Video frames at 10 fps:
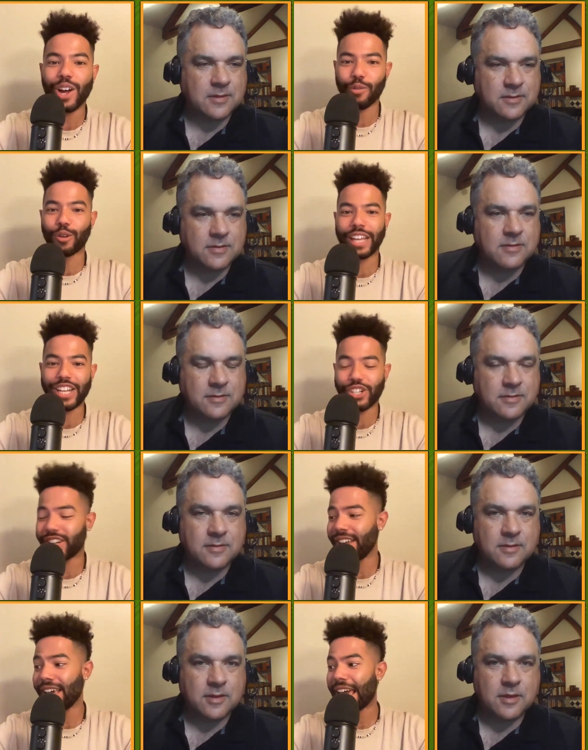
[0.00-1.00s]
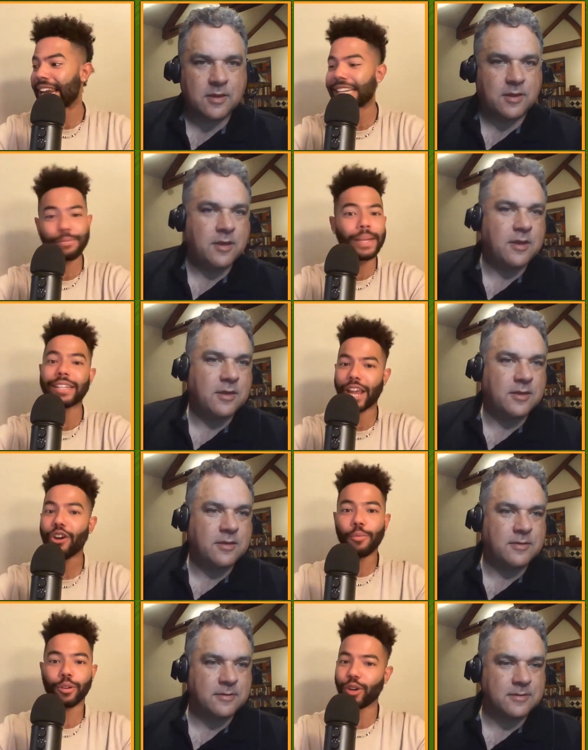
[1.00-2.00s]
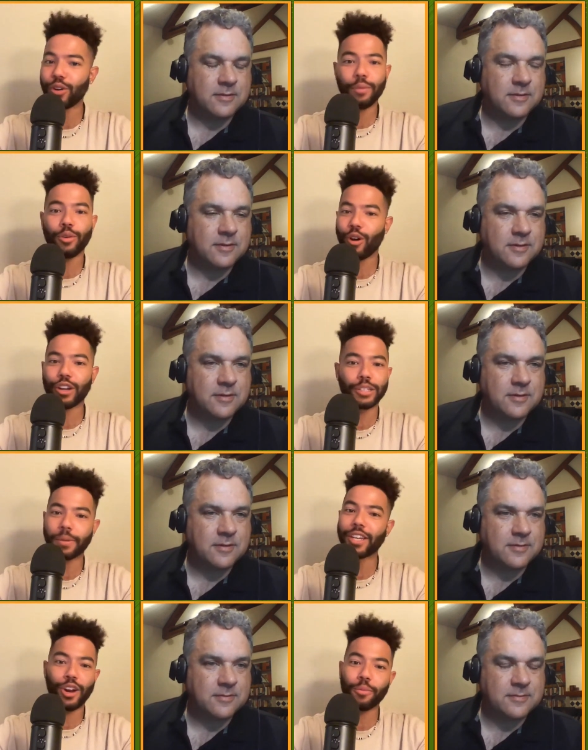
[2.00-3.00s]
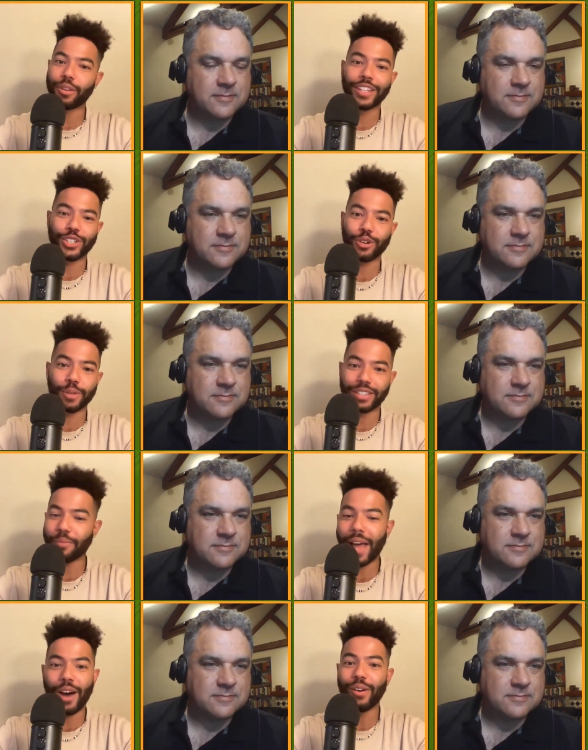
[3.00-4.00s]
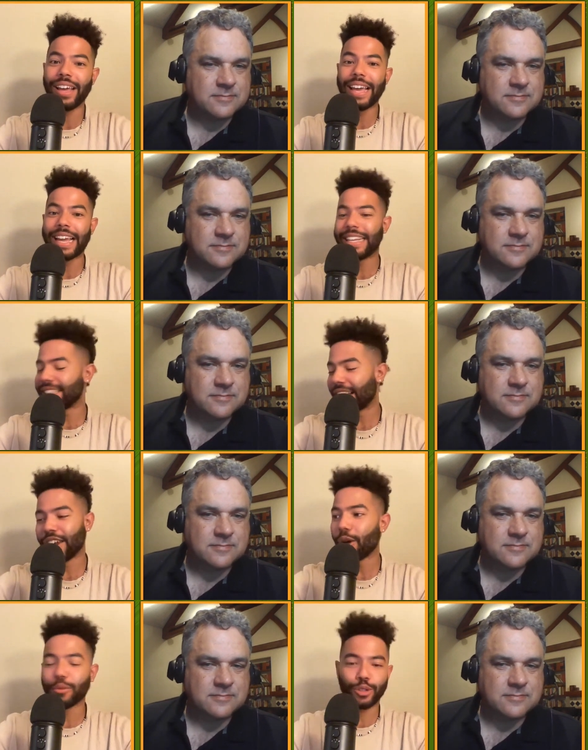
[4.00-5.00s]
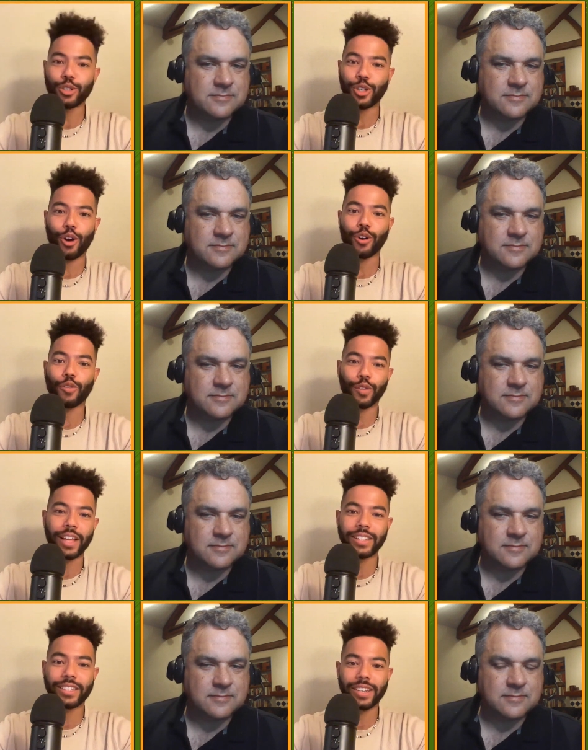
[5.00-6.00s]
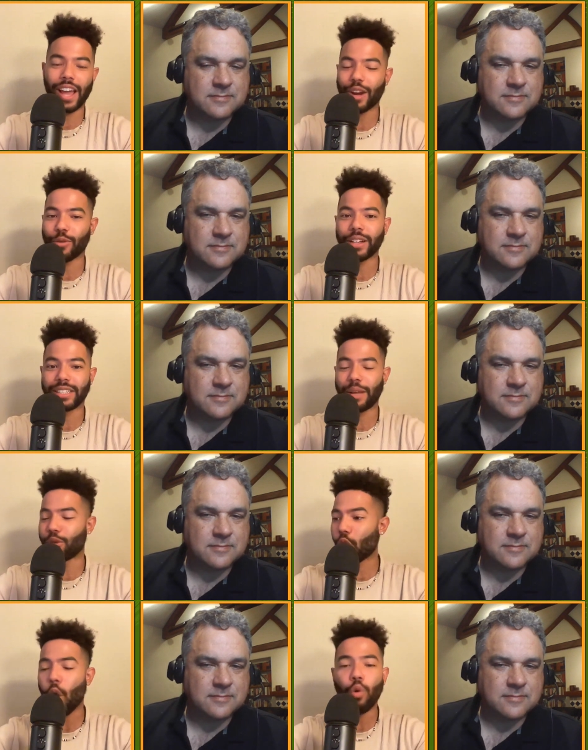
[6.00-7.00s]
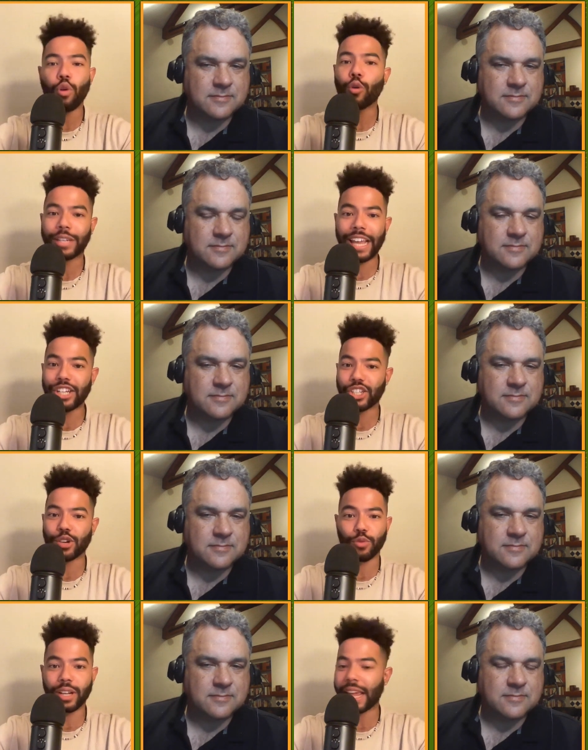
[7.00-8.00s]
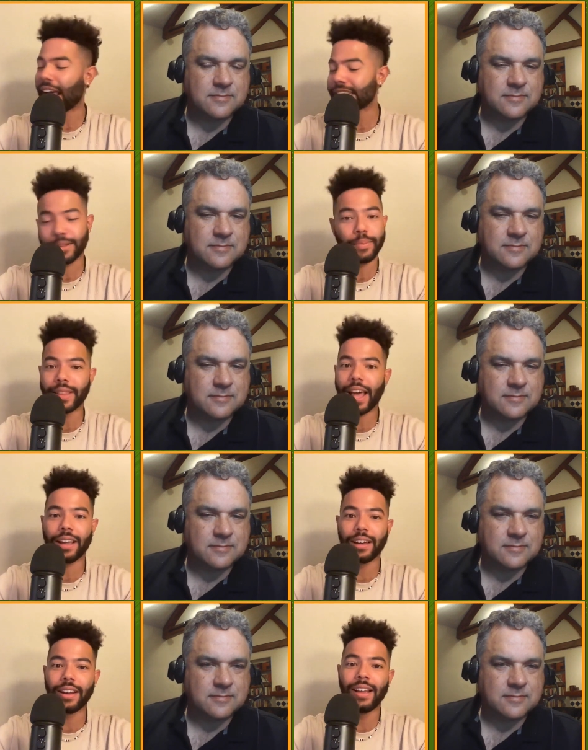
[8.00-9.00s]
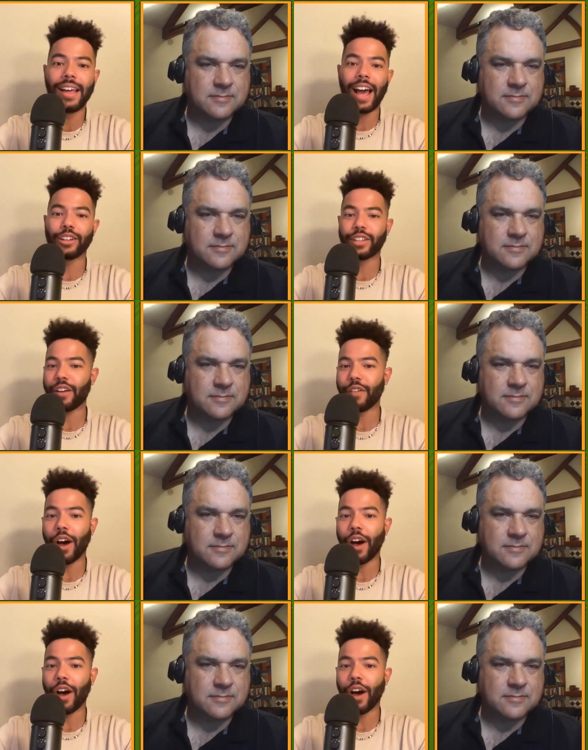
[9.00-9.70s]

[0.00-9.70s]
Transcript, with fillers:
Speaker 1: a rotation, and he's been terrible. Don't get me wrong. He's been terrible this year, but somehow he's a number two starter for that Cincinnati Reds team. Their whole rotation really hasn't been that good outside of